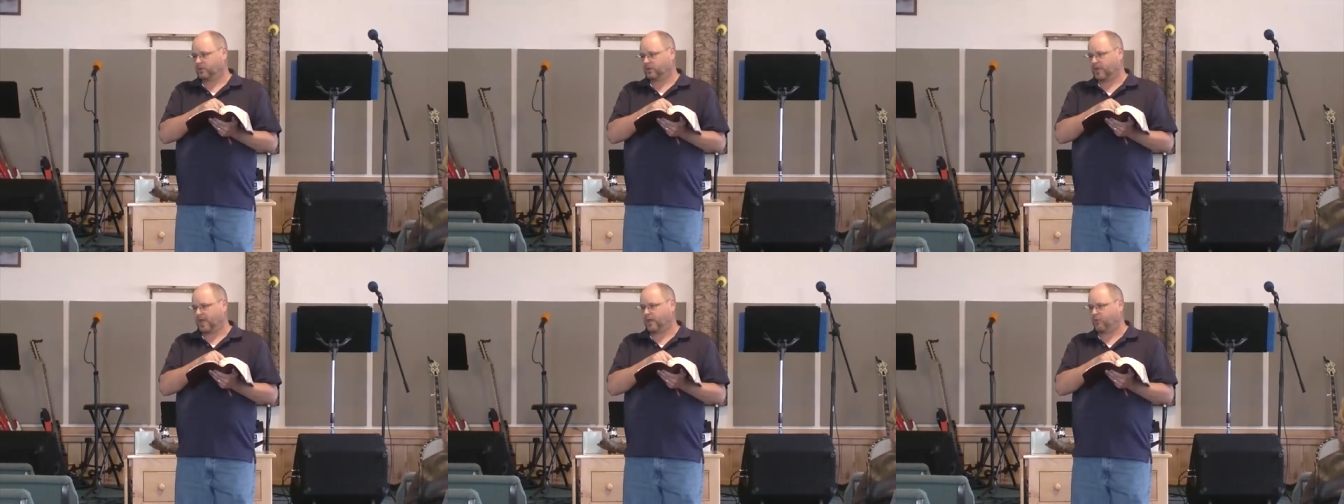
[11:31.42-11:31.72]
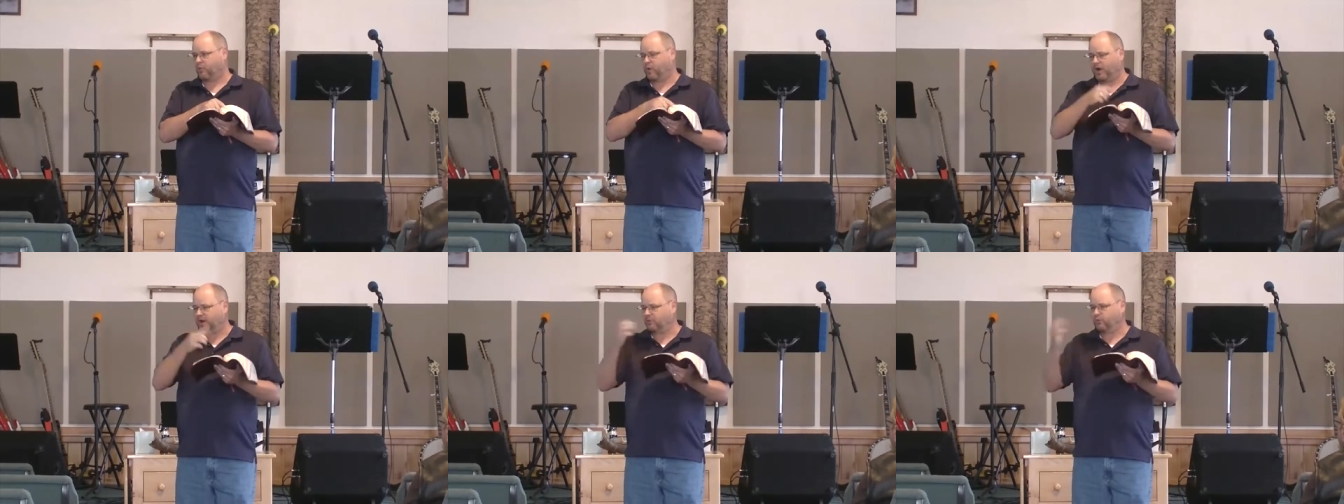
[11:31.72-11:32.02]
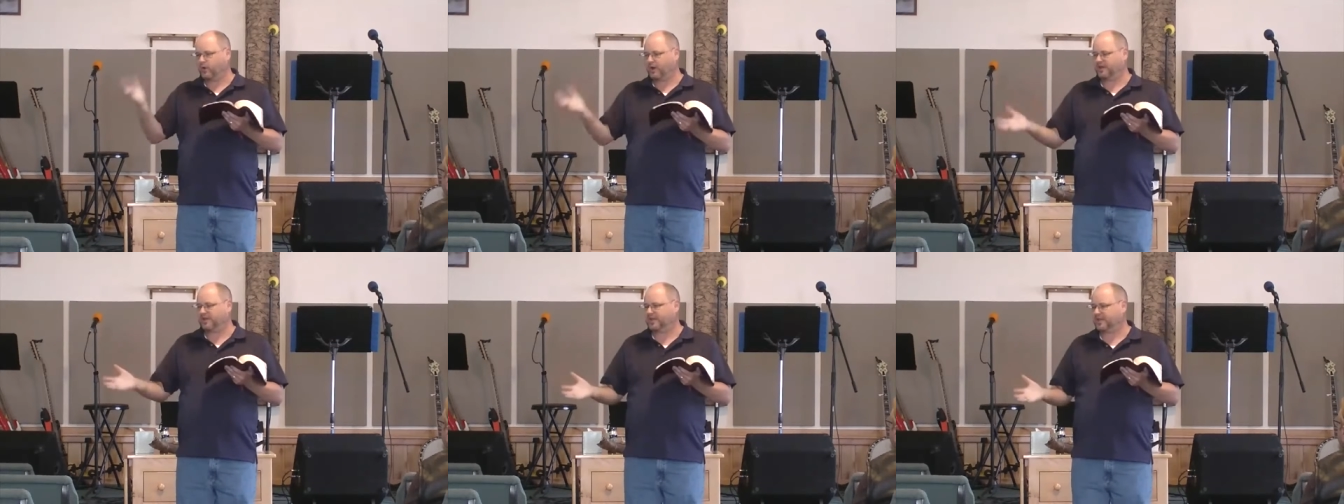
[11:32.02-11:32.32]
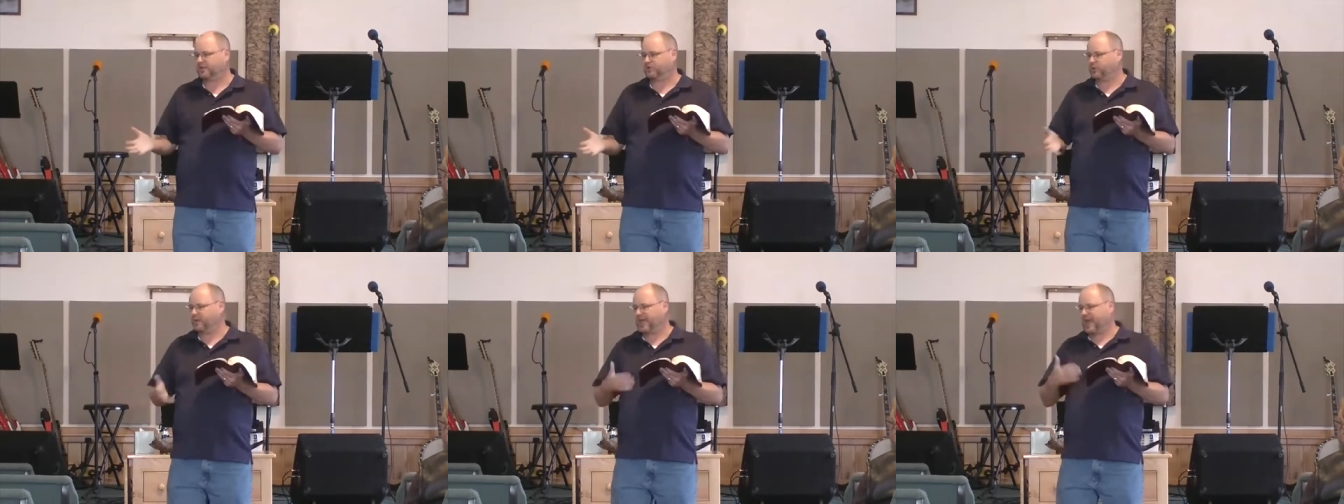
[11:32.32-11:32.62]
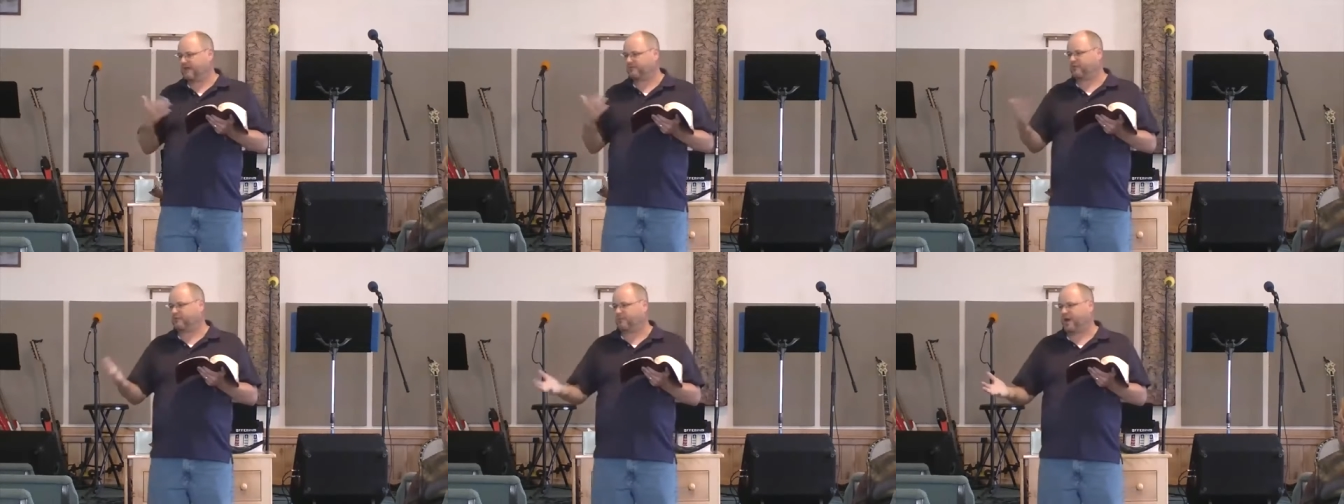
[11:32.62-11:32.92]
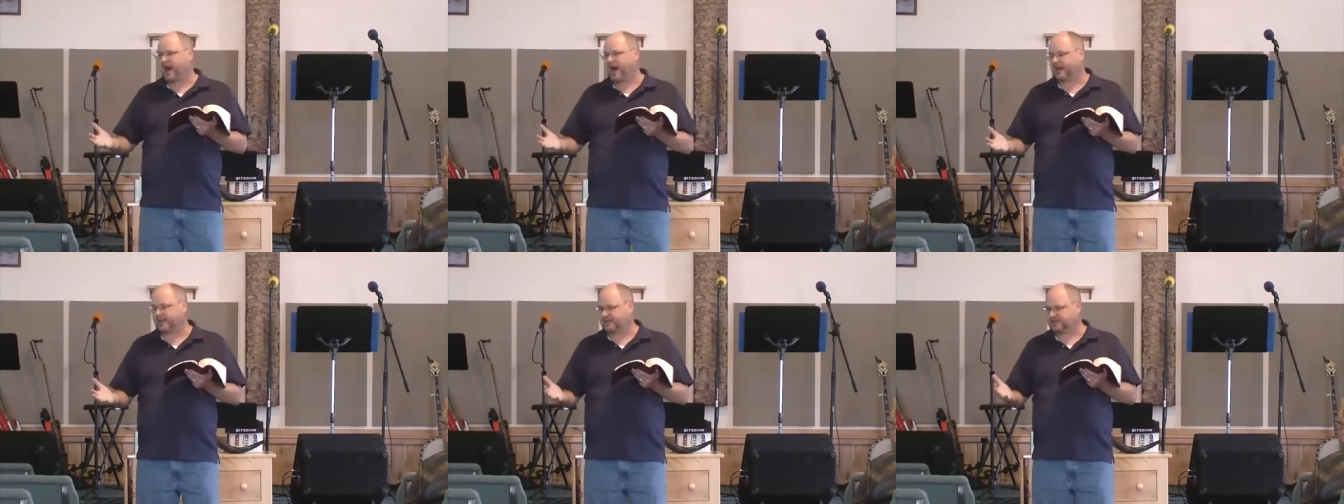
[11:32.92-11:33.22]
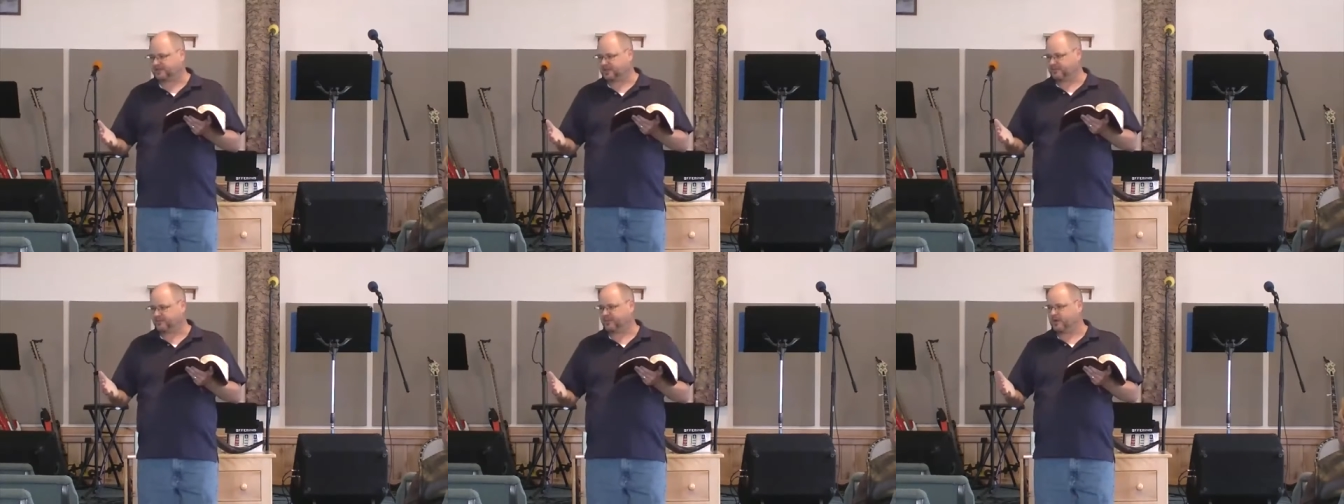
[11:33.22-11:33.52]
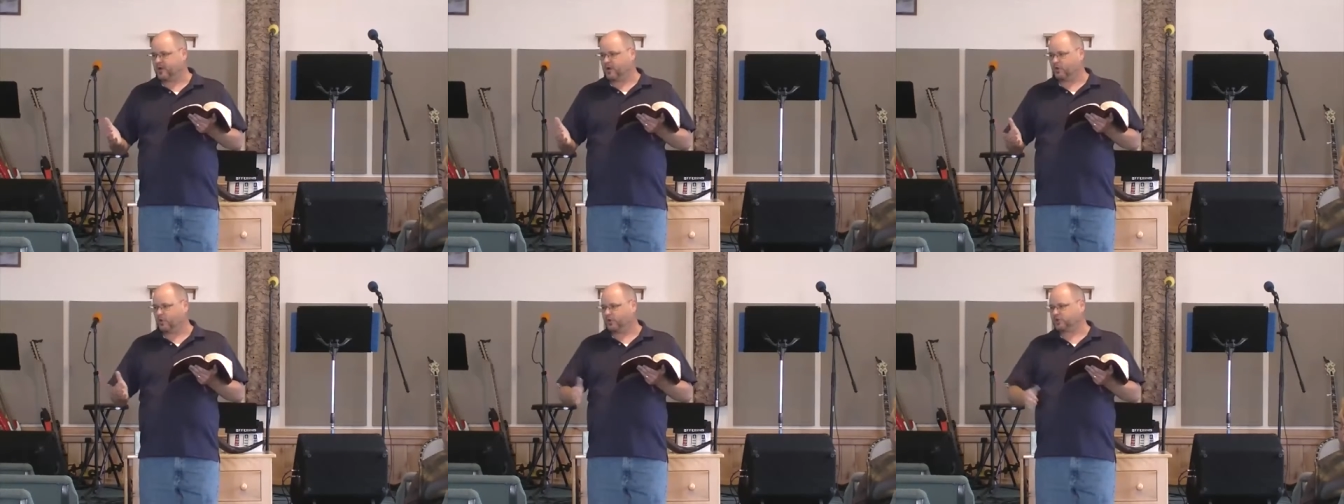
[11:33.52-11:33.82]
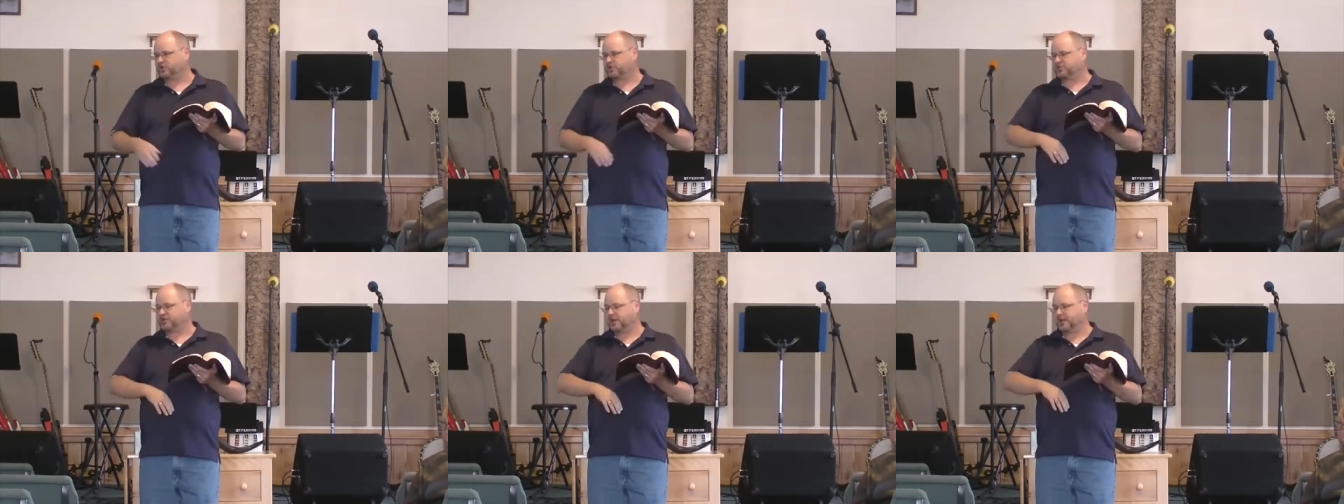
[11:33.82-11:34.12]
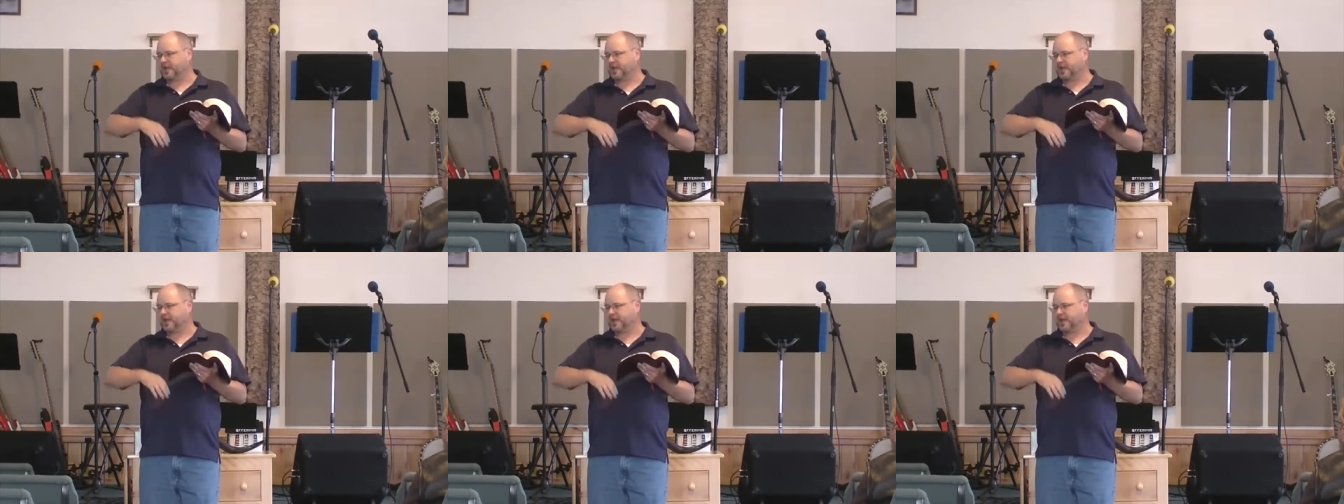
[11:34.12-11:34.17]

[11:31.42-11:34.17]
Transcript: Okay, what, what need do we have of bodies if we're just